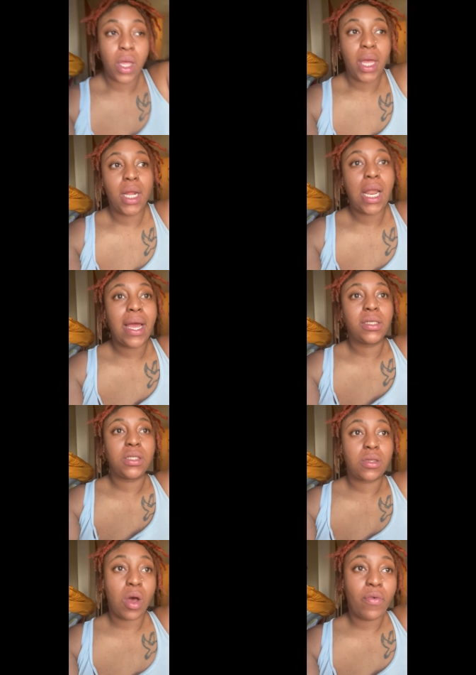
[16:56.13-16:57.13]
And like,
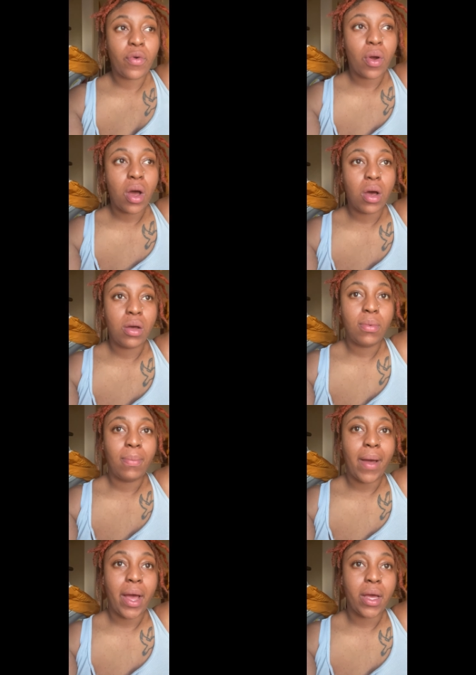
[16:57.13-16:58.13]
just overall,
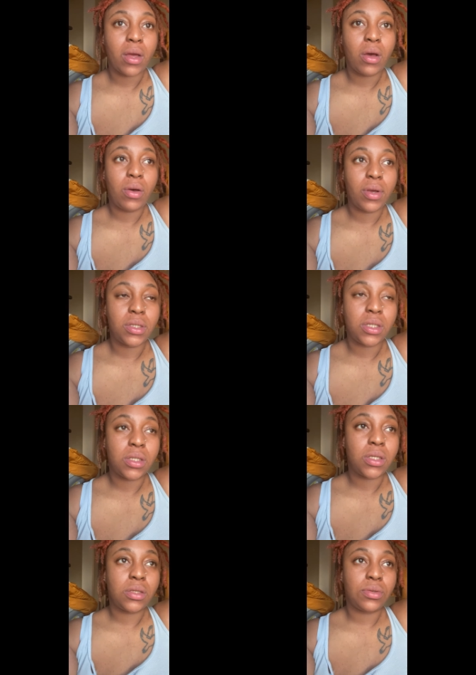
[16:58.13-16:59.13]
my goal is
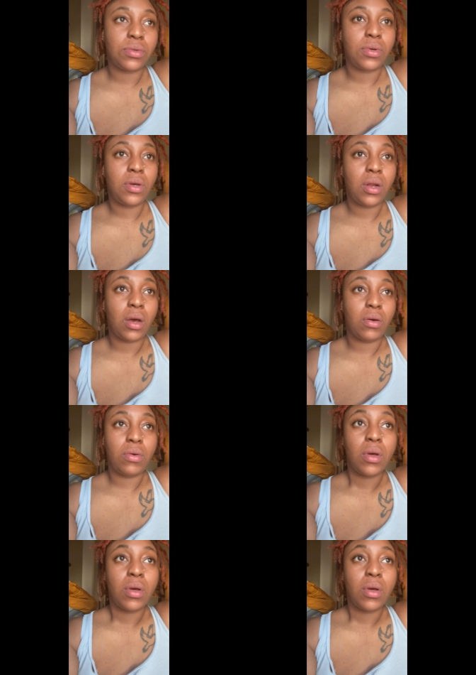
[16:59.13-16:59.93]
just to, you know,